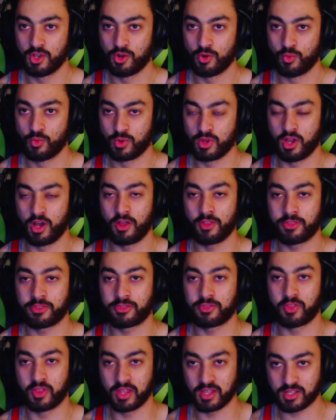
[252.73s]
we all
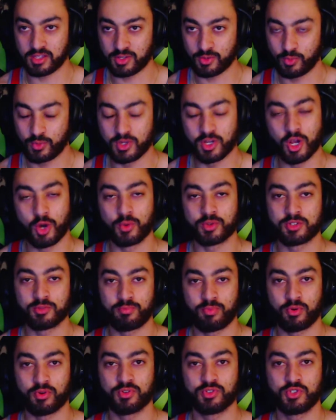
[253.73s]
think we know what's
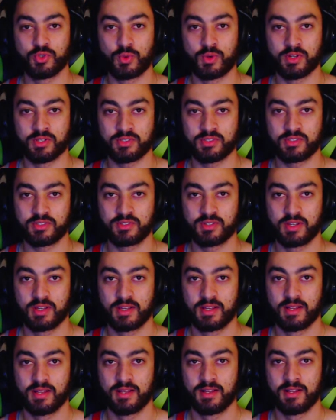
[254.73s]
important to us,
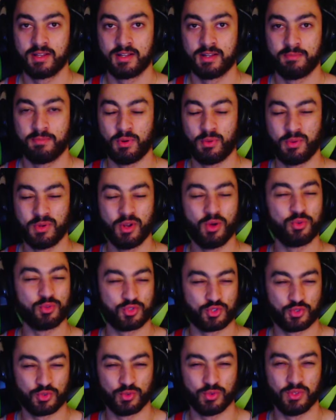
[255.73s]
but I
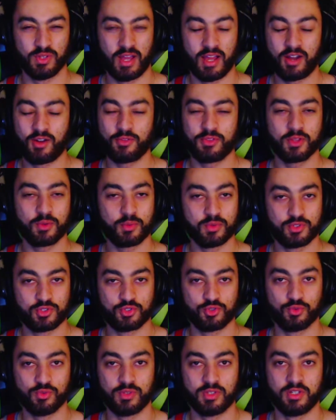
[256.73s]
don't think we
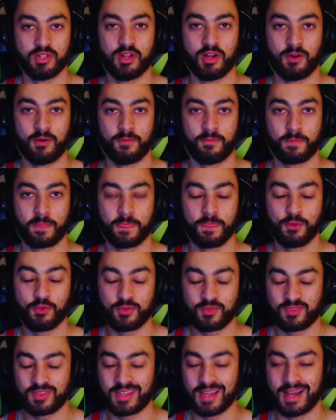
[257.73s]
truly know.
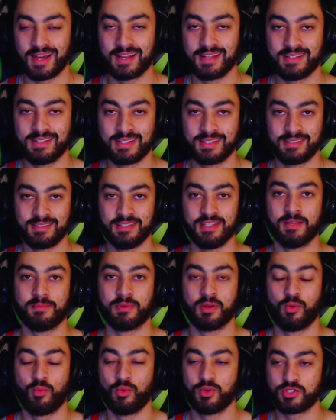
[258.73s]
You've got to dig deep,
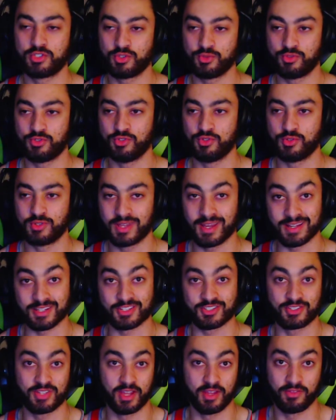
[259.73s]
and once you do, you got to
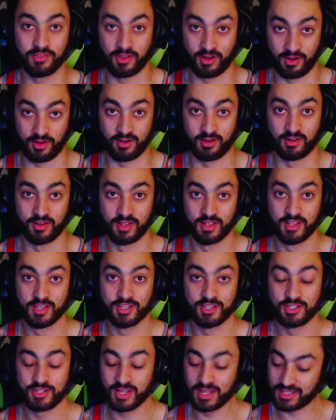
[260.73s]
stay there.
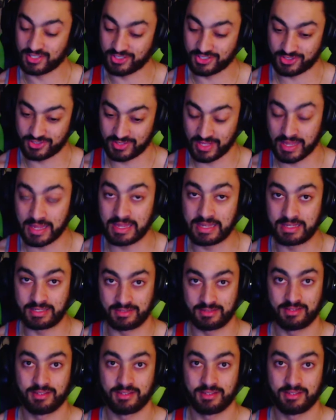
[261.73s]
You got to stay